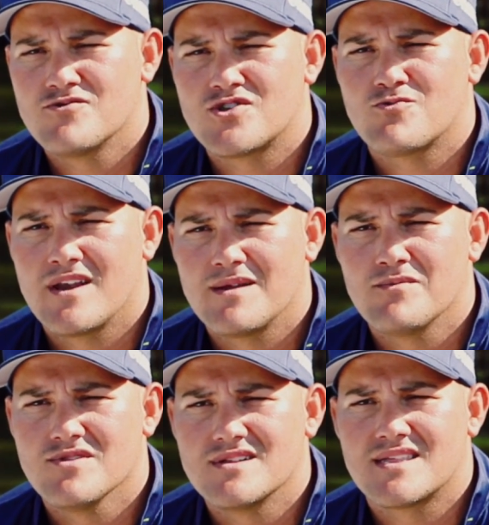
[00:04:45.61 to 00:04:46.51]
was
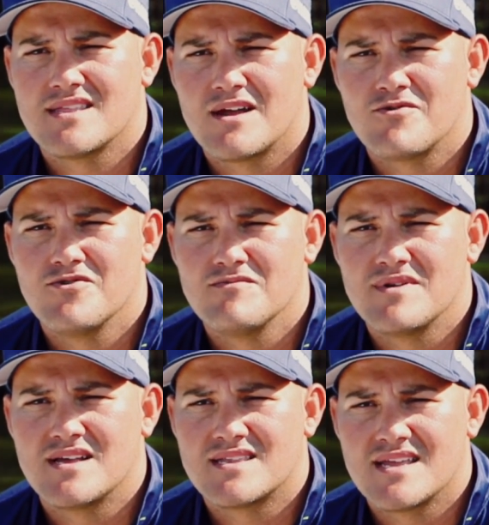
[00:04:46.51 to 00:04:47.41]
sweating bullets in that room
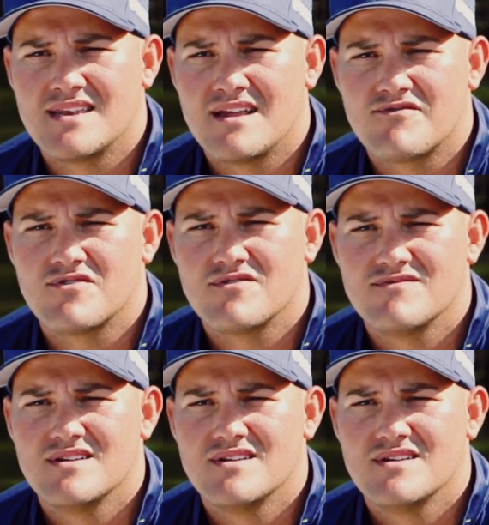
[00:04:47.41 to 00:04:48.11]
because they'd never